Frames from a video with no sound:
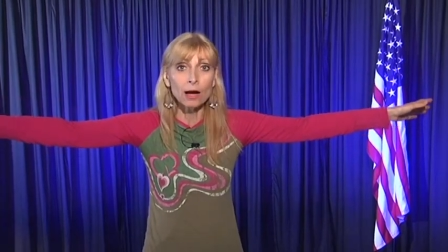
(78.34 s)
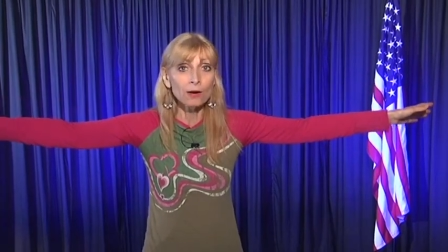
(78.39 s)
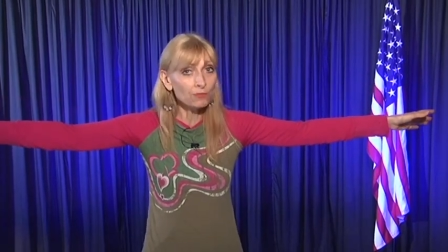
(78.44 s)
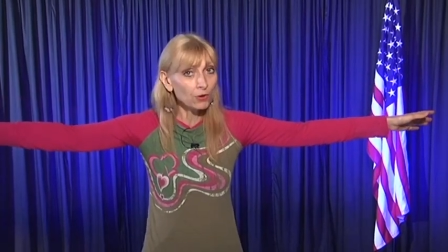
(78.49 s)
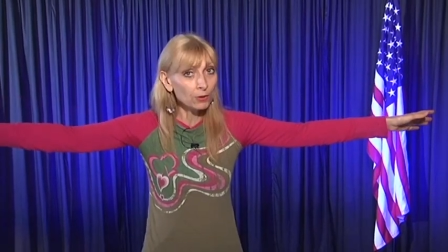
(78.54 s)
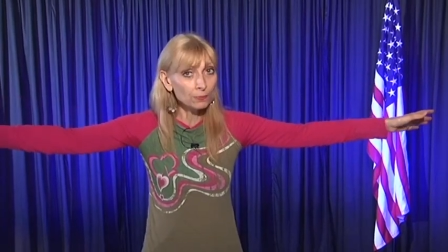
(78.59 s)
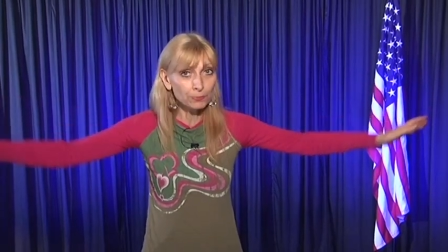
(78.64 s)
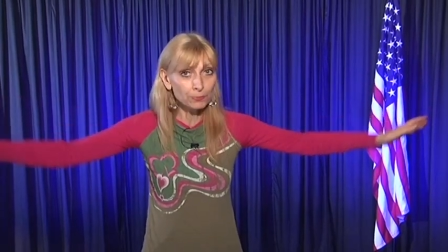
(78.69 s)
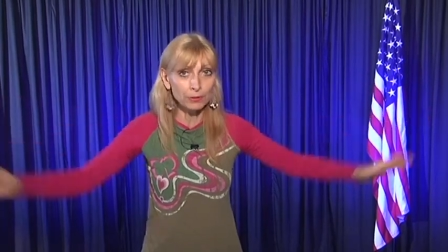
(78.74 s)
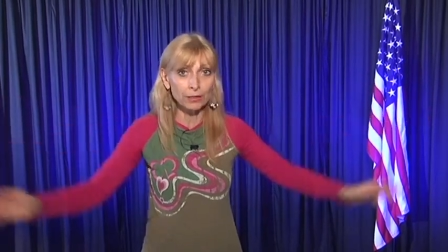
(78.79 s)
of
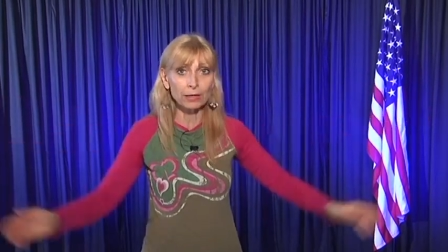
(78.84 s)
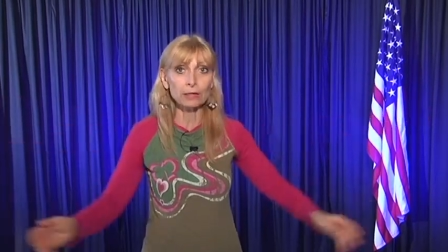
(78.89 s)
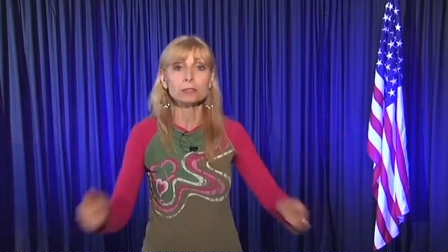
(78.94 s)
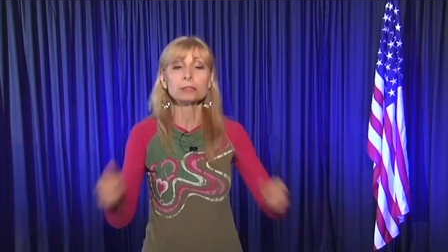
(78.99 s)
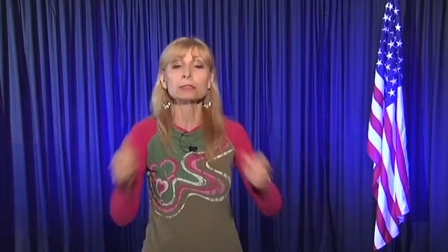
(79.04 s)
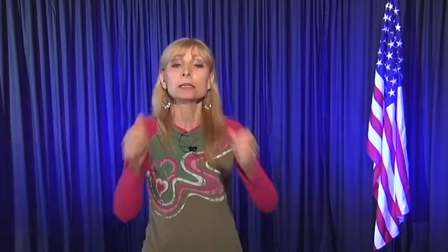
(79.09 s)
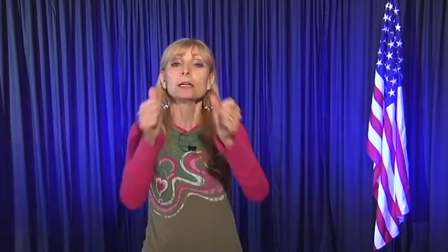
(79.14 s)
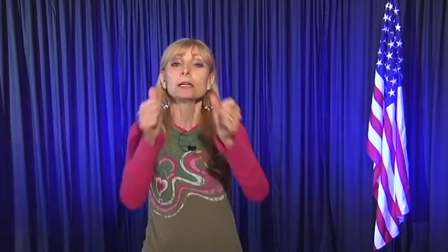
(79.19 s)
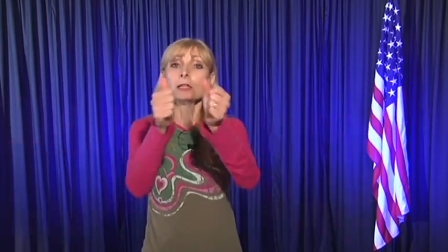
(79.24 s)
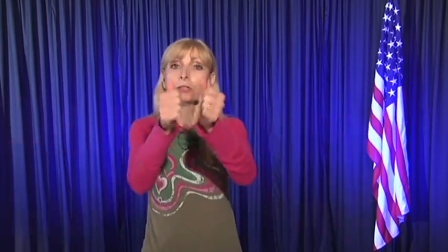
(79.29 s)
our
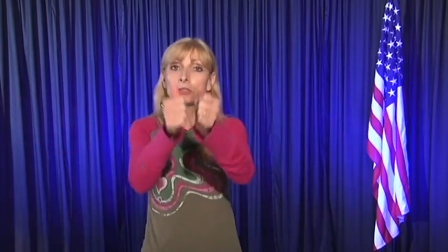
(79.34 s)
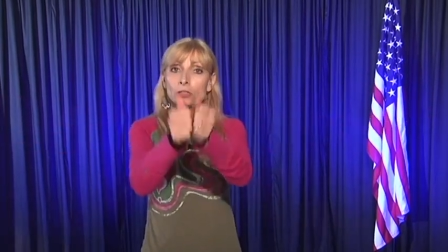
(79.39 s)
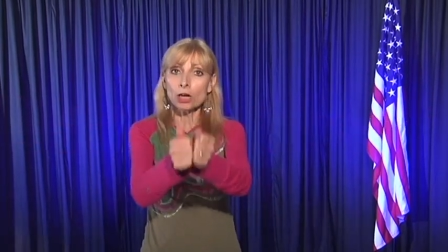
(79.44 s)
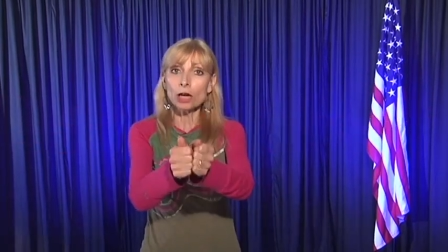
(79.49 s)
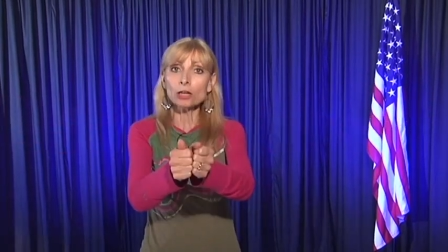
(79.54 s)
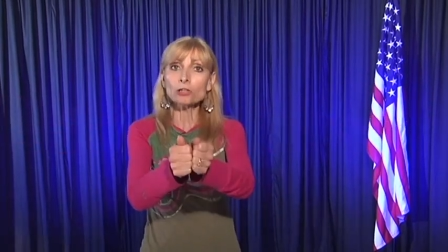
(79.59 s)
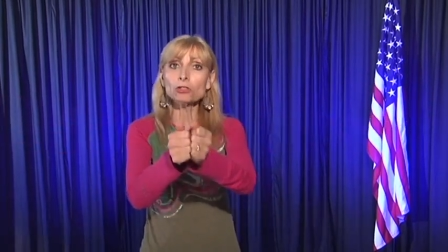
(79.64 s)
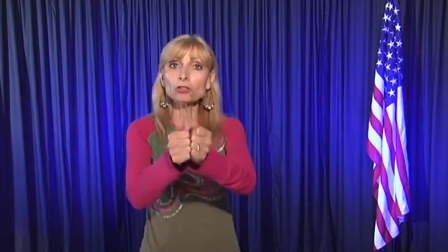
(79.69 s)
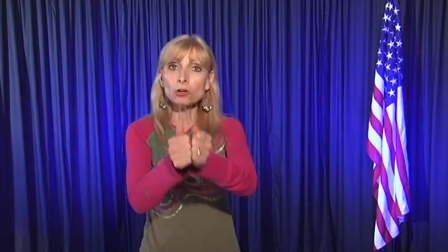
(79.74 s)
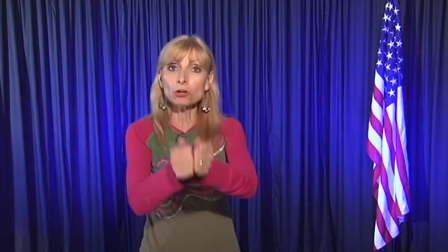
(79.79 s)
prayers,
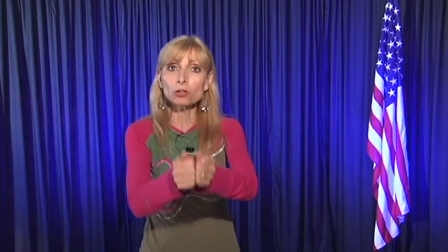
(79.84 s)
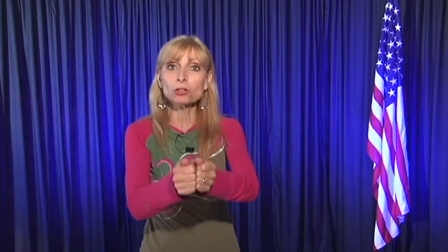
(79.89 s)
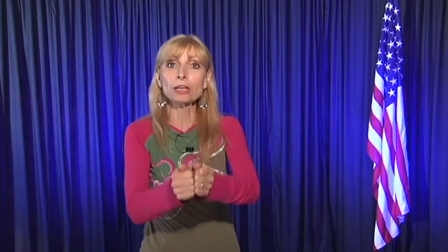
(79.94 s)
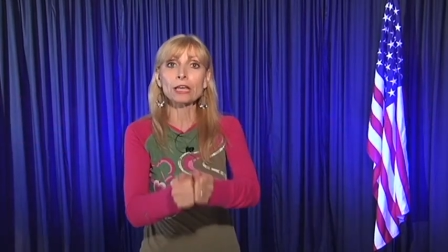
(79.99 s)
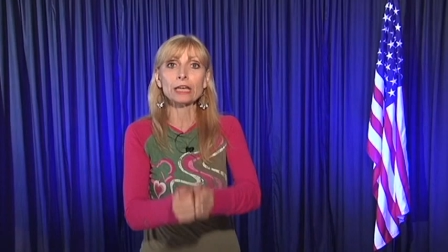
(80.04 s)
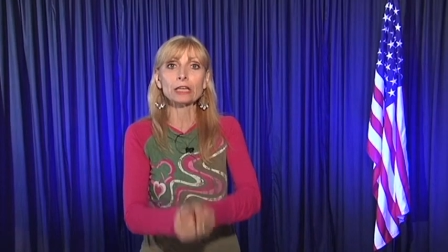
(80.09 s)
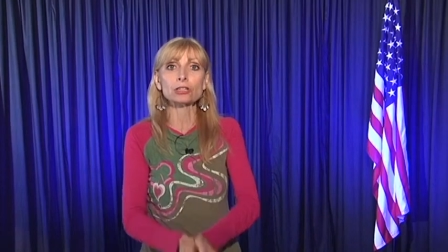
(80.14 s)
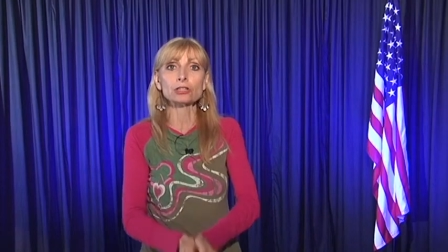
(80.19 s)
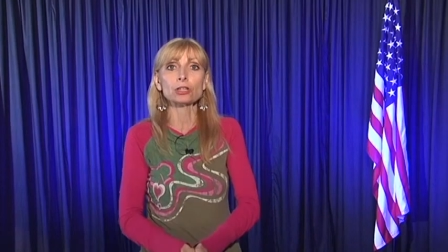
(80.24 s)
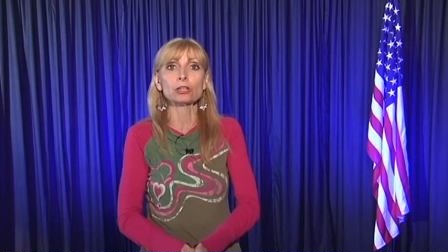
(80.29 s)
touch our
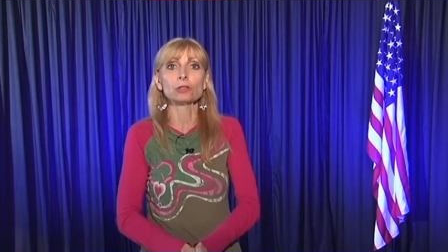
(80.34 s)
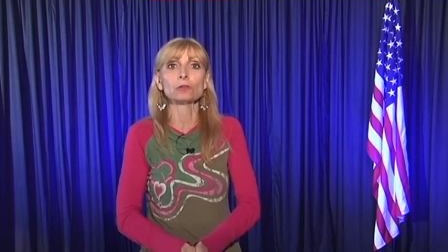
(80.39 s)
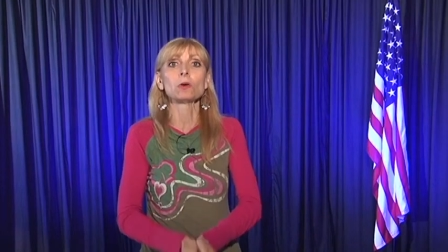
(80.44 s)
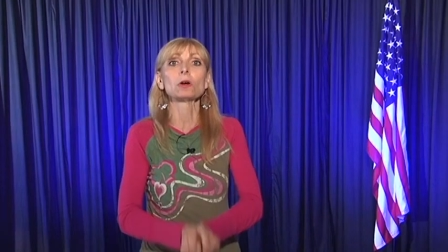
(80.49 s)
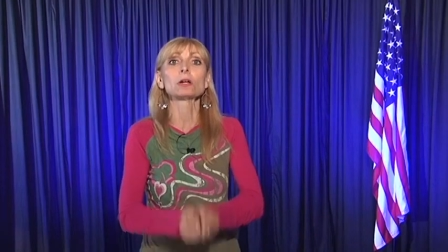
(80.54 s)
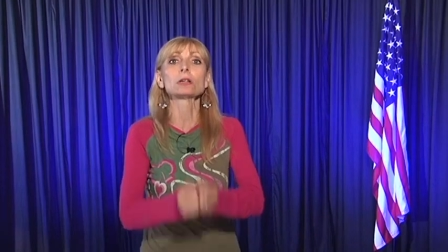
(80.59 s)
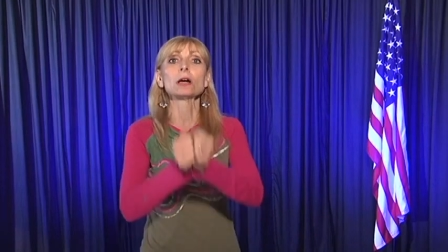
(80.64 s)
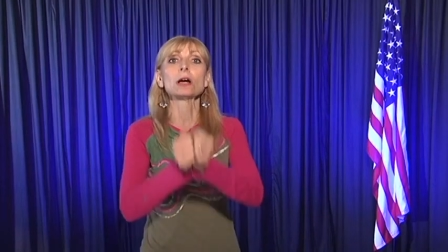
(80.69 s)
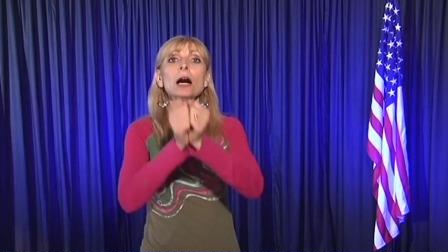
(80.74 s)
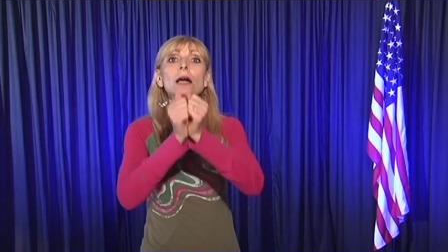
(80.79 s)
nation,
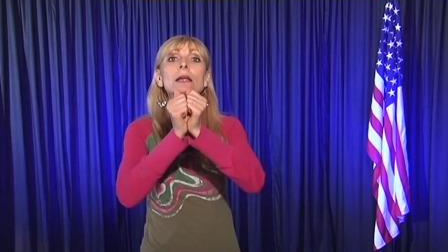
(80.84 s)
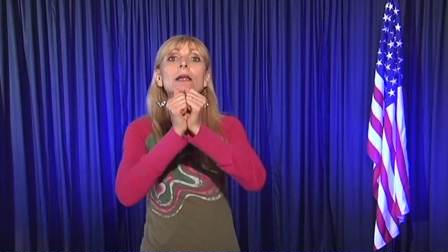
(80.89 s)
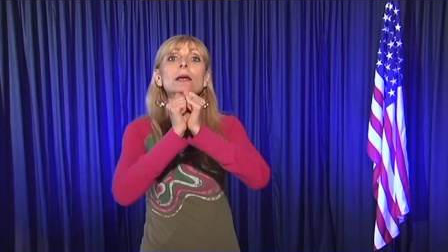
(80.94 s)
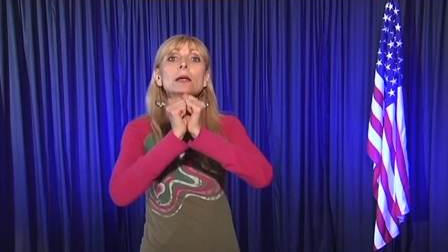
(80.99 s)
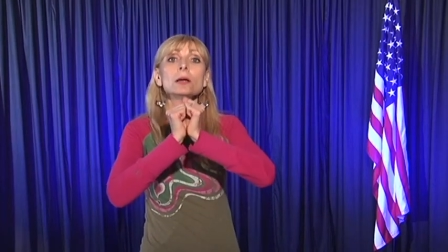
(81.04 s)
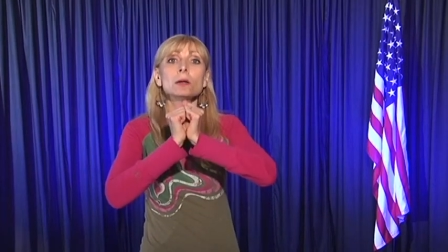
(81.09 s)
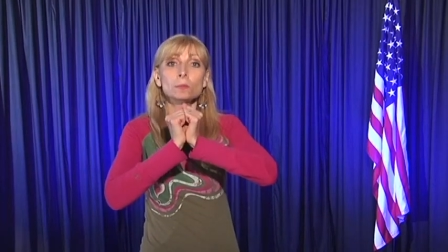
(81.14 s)
Lord God.